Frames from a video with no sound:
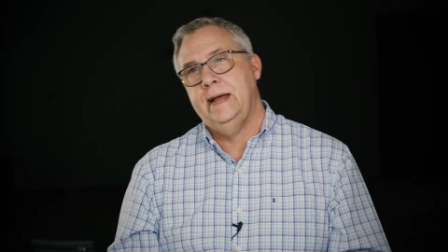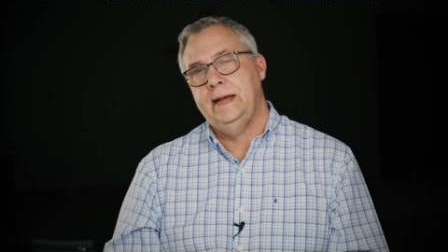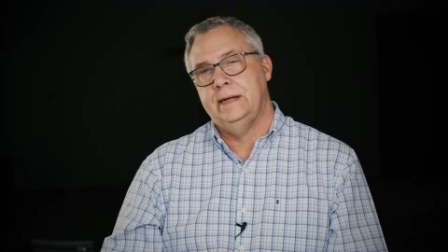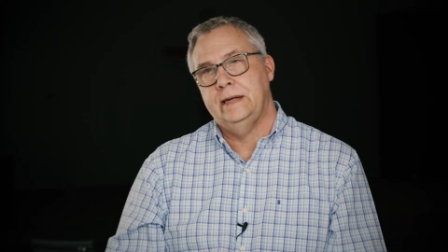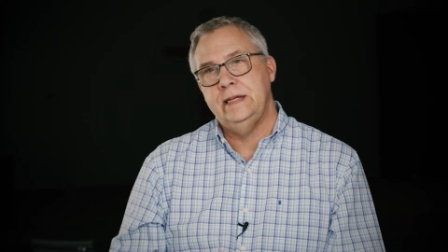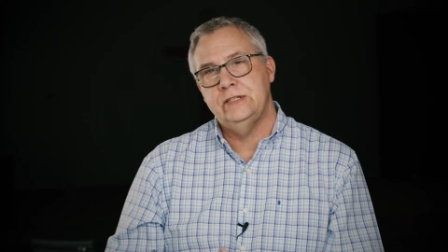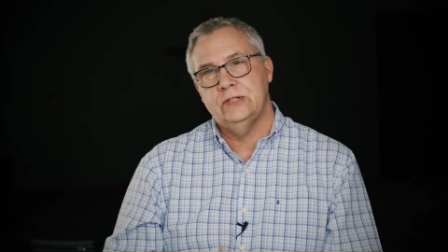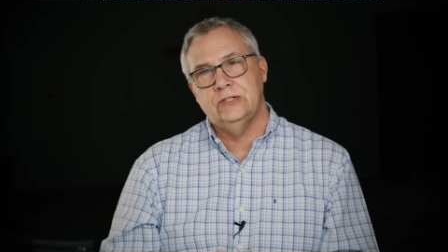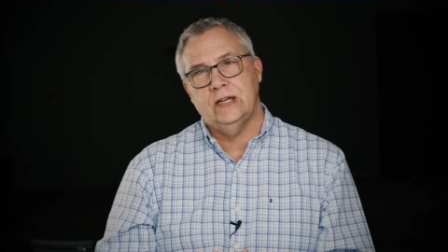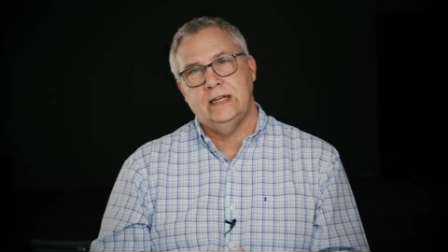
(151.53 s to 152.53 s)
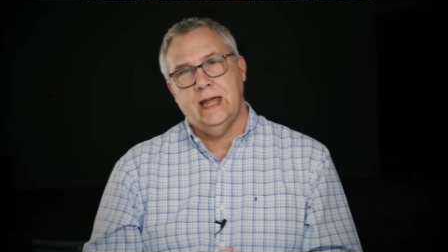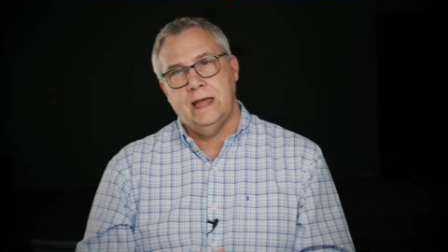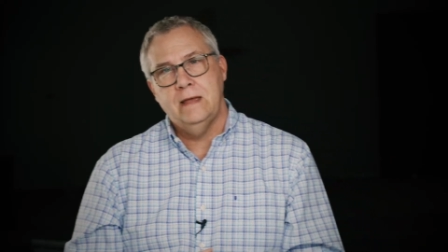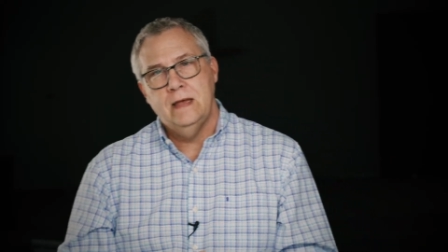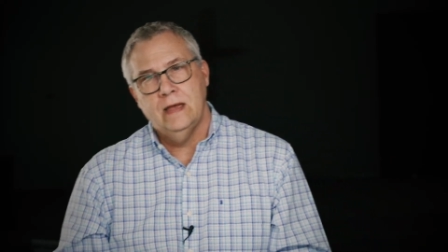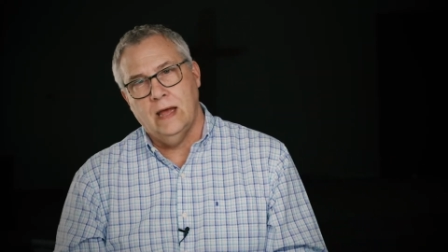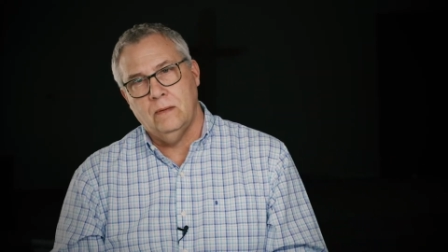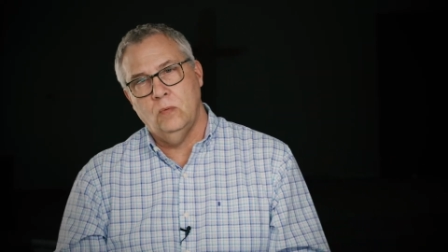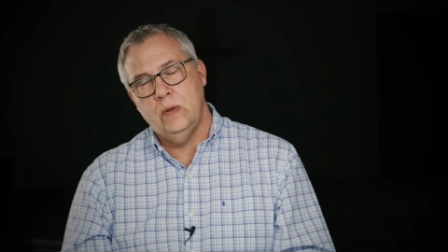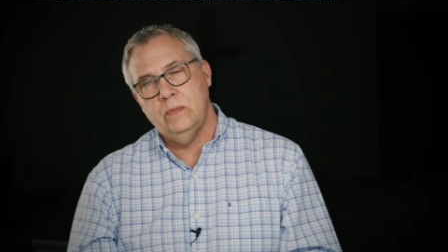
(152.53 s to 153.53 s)
and on Easter Sunday,
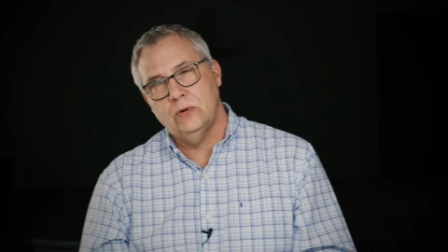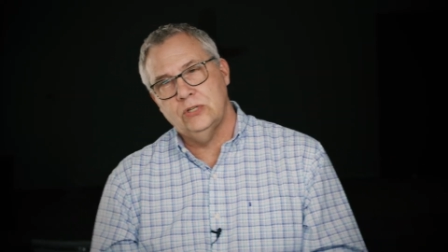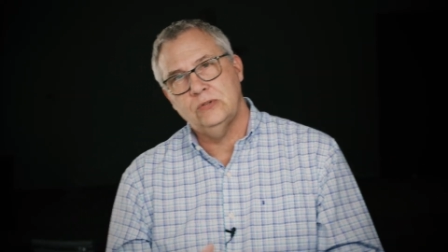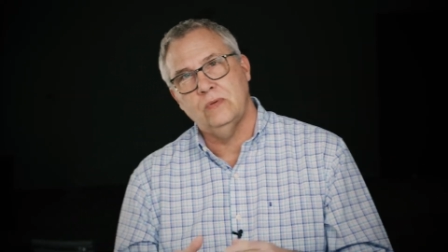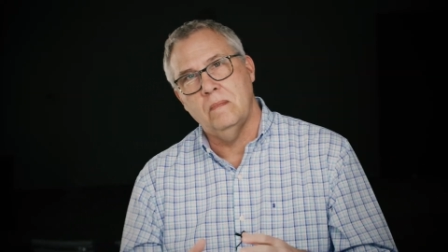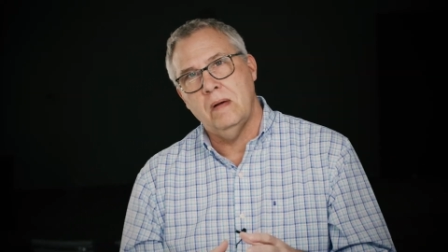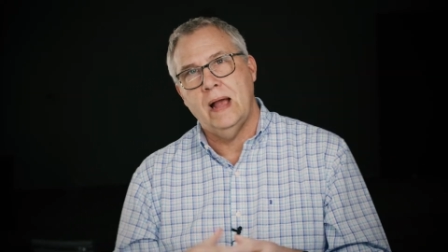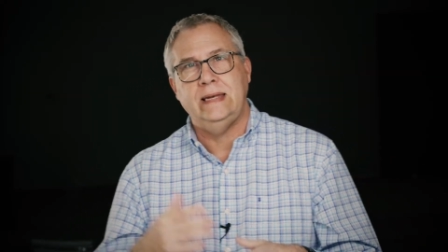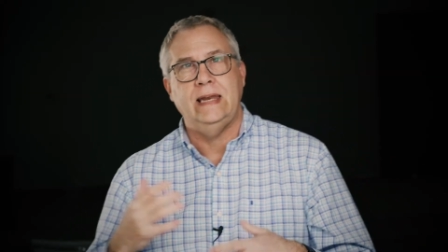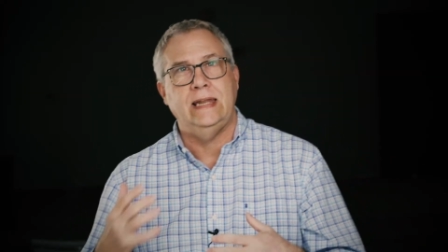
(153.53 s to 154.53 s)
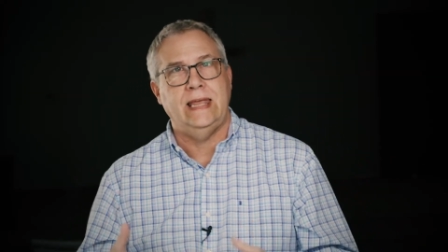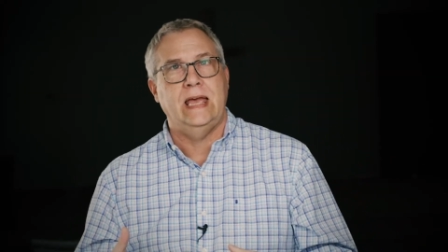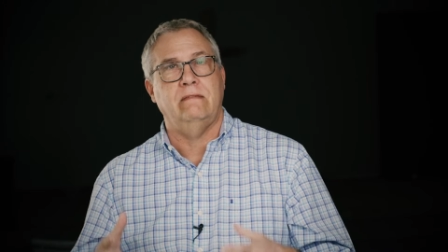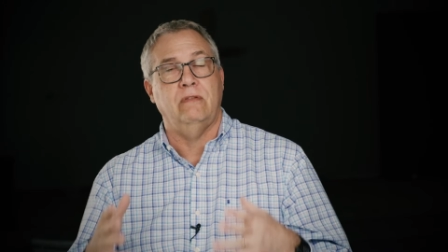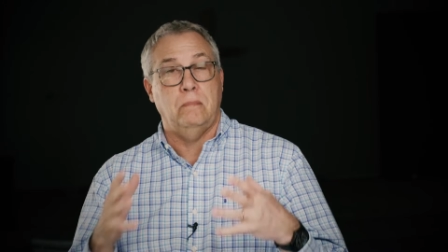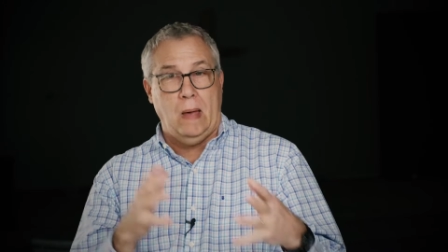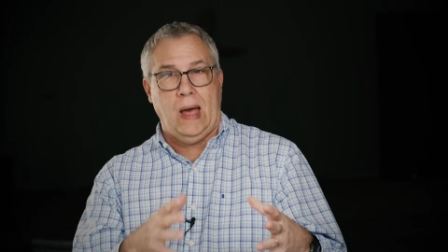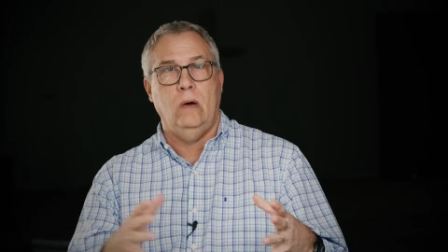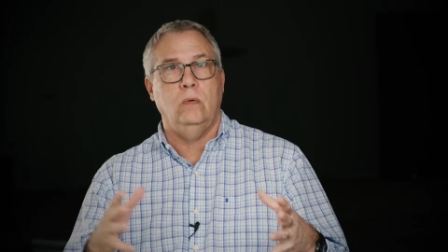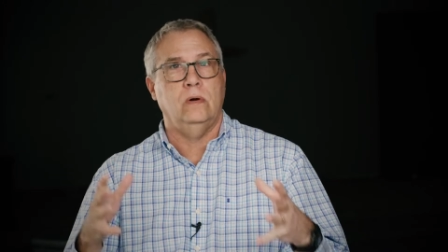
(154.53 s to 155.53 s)
um, we were just reminded again of the
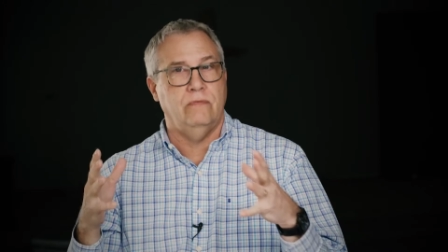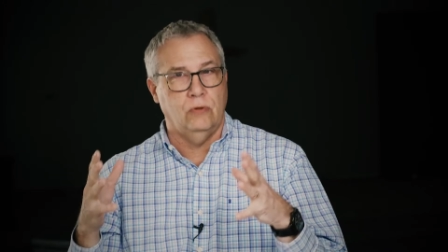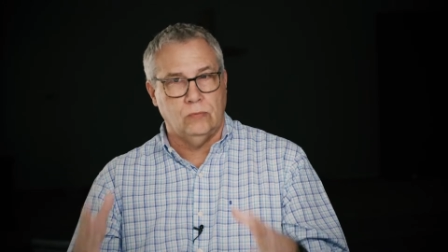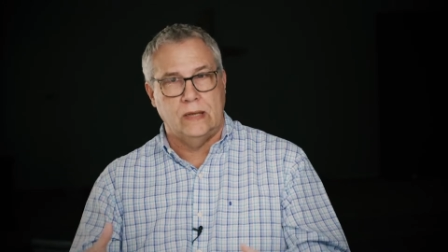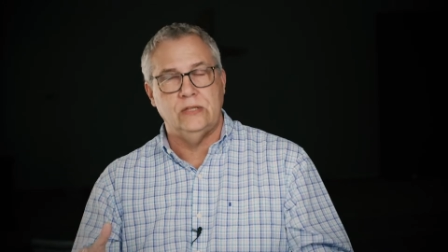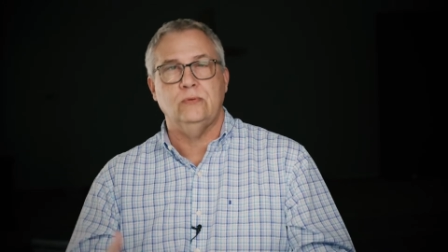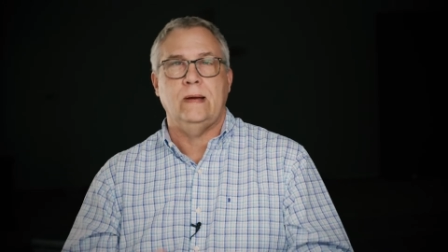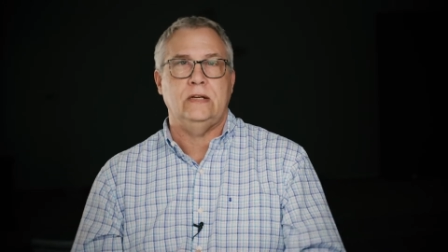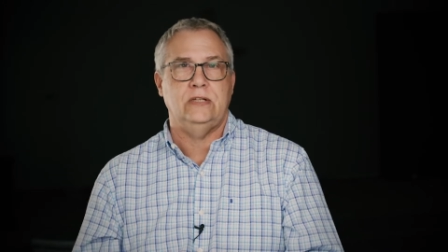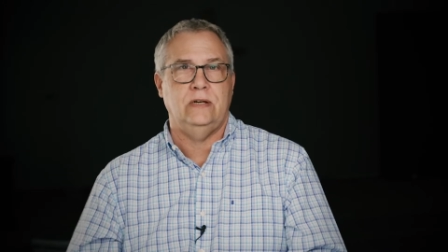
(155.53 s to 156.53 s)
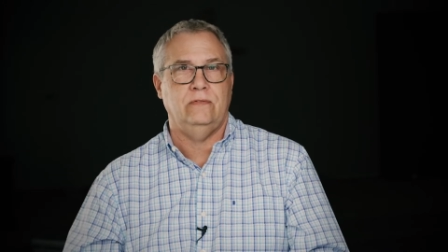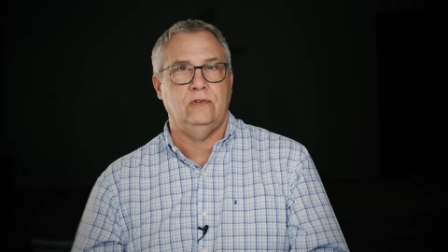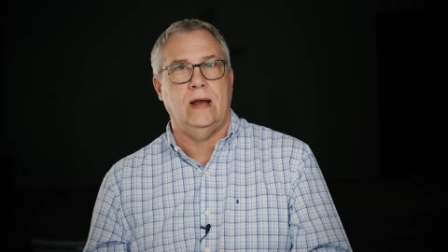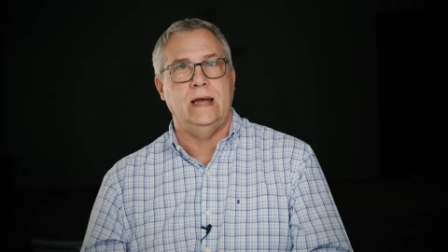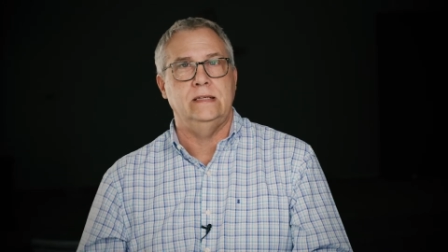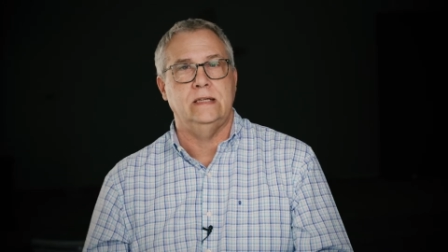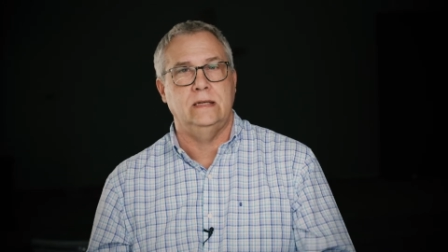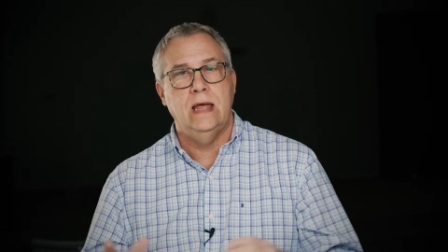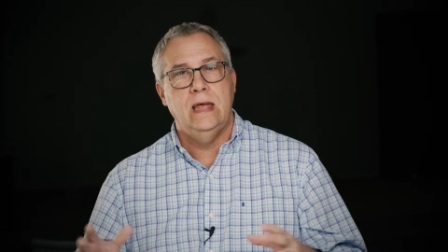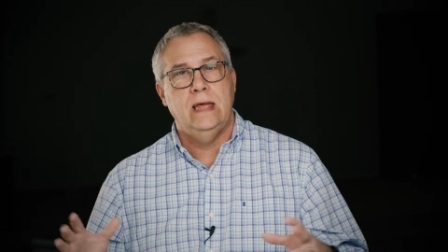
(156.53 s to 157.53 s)
power of the resurrection of Christ and,